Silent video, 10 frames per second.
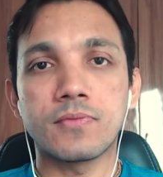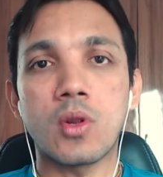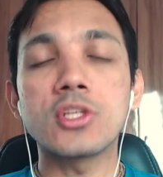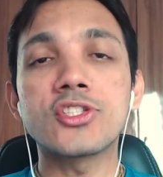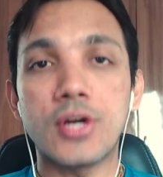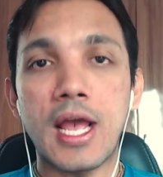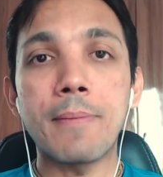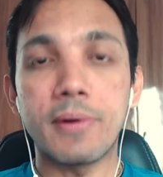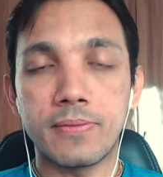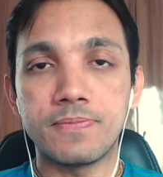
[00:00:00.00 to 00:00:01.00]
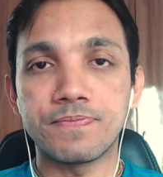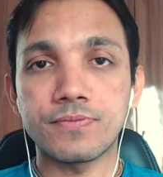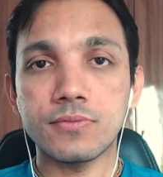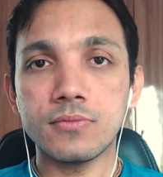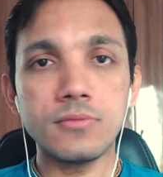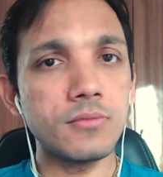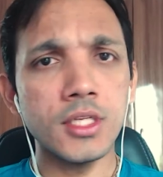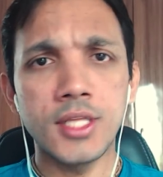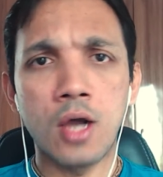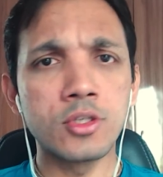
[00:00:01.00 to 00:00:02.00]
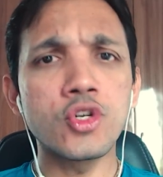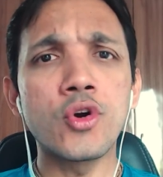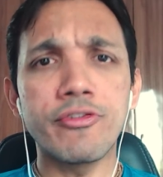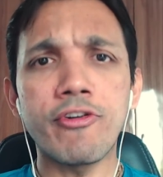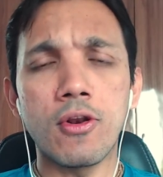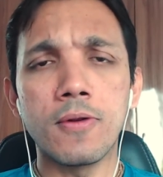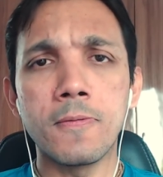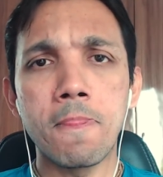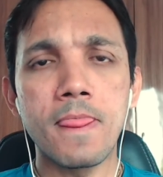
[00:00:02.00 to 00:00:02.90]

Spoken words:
what's going to happen? The house is going to fall.